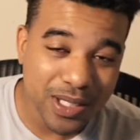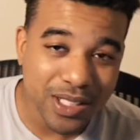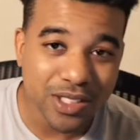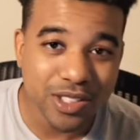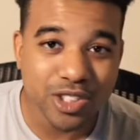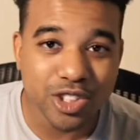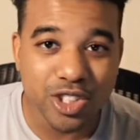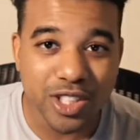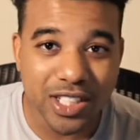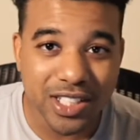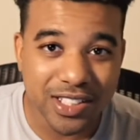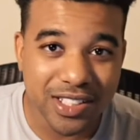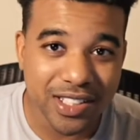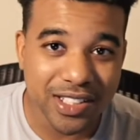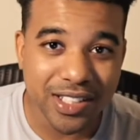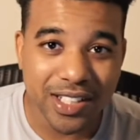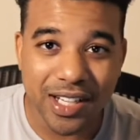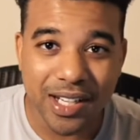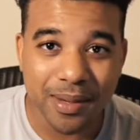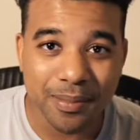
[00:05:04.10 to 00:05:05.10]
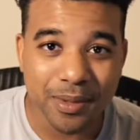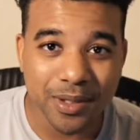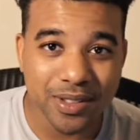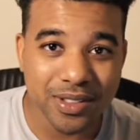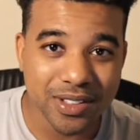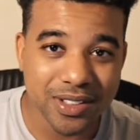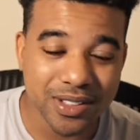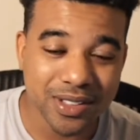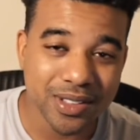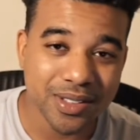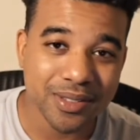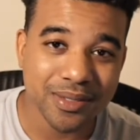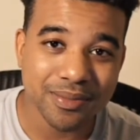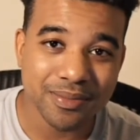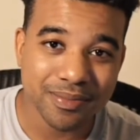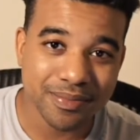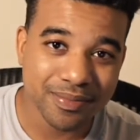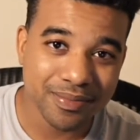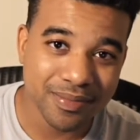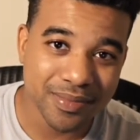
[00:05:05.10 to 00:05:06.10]
translator app because, you know,
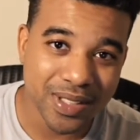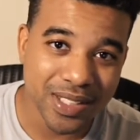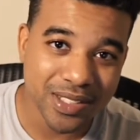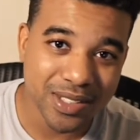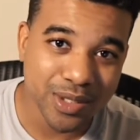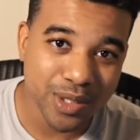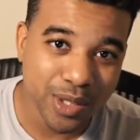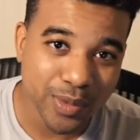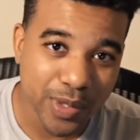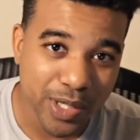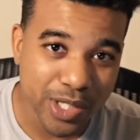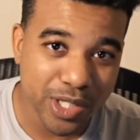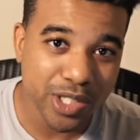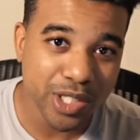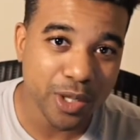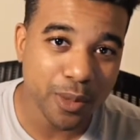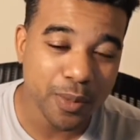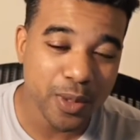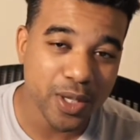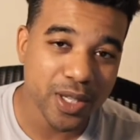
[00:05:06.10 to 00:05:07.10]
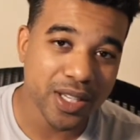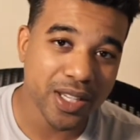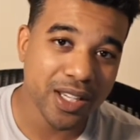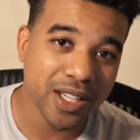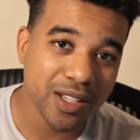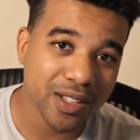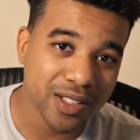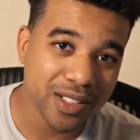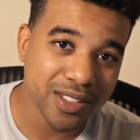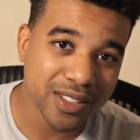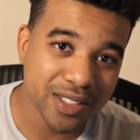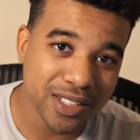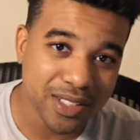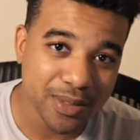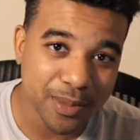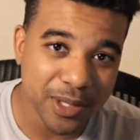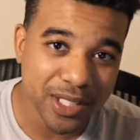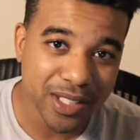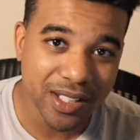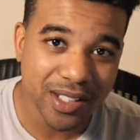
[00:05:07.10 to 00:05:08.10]
that's the only way you could communicate unless they
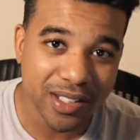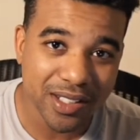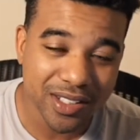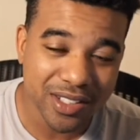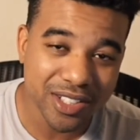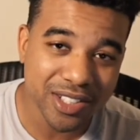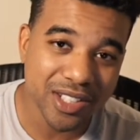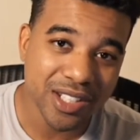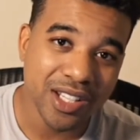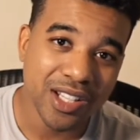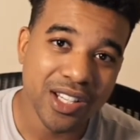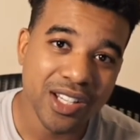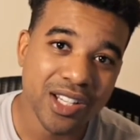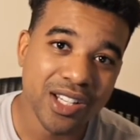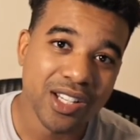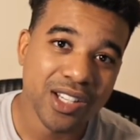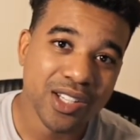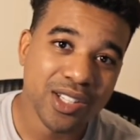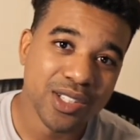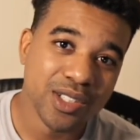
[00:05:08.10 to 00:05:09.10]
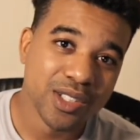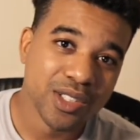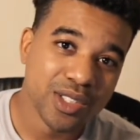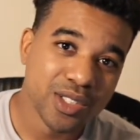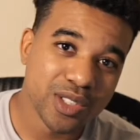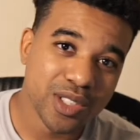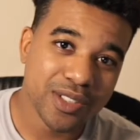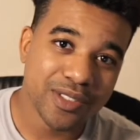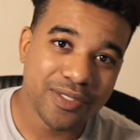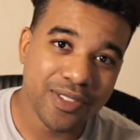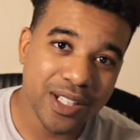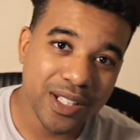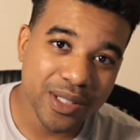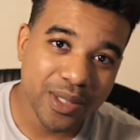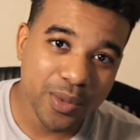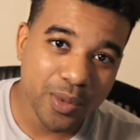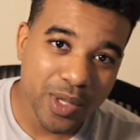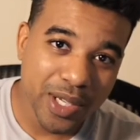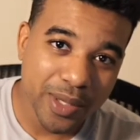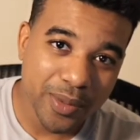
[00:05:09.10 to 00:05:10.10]
speak English. So I found the
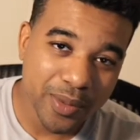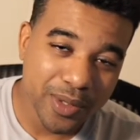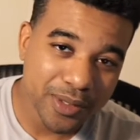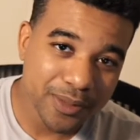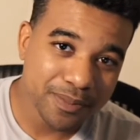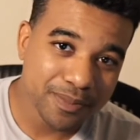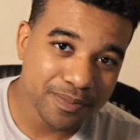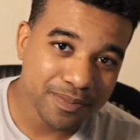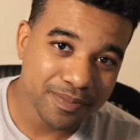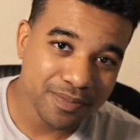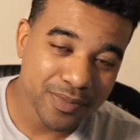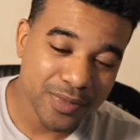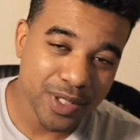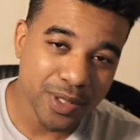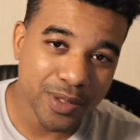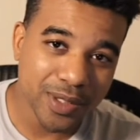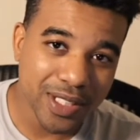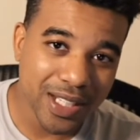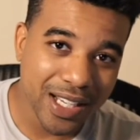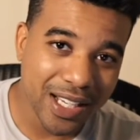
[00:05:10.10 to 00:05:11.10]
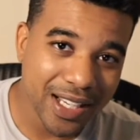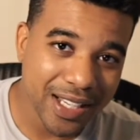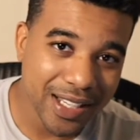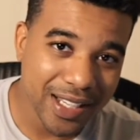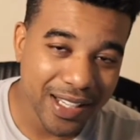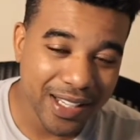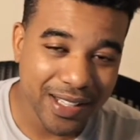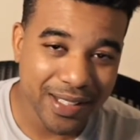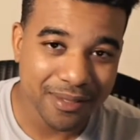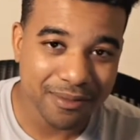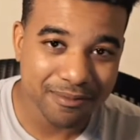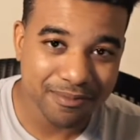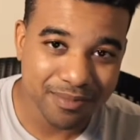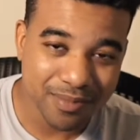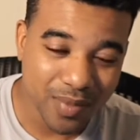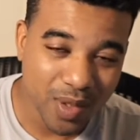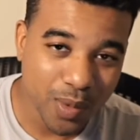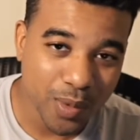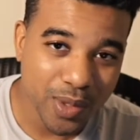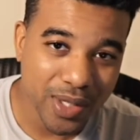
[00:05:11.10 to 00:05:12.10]
white one. Told the guy, hey,
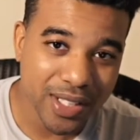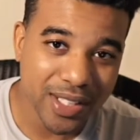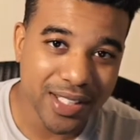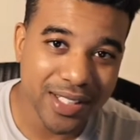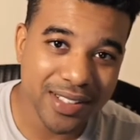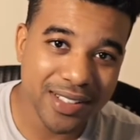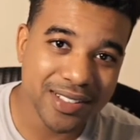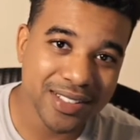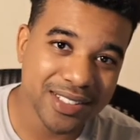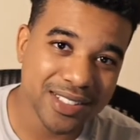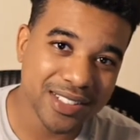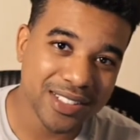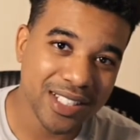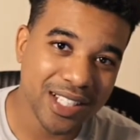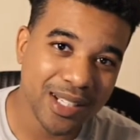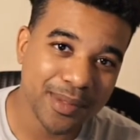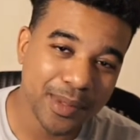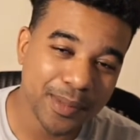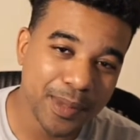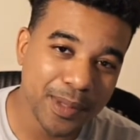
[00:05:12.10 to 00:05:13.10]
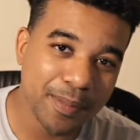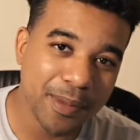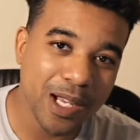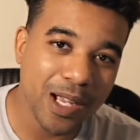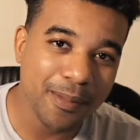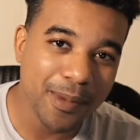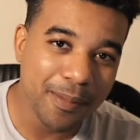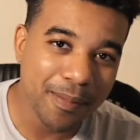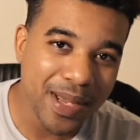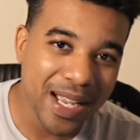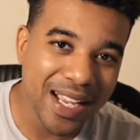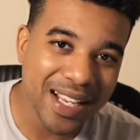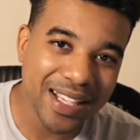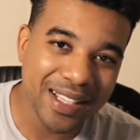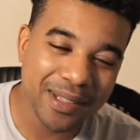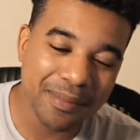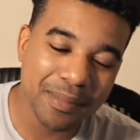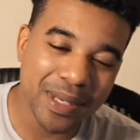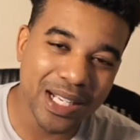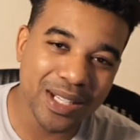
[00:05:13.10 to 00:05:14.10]
I want to get this. I'm gonna be coming back in
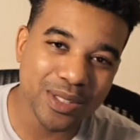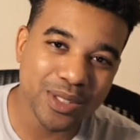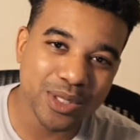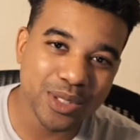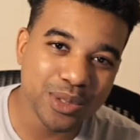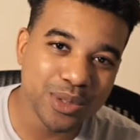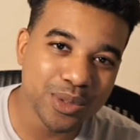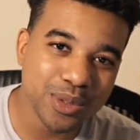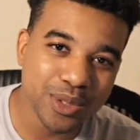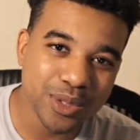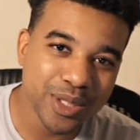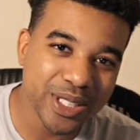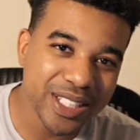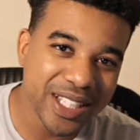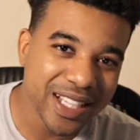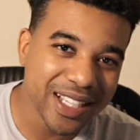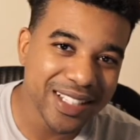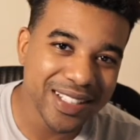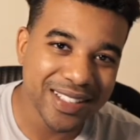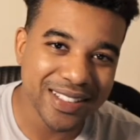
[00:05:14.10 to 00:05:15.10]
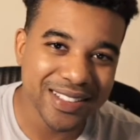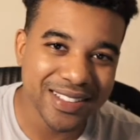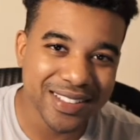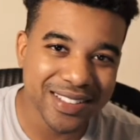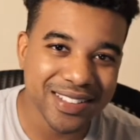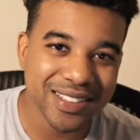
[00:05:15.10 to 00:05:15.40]
about 2-3 days.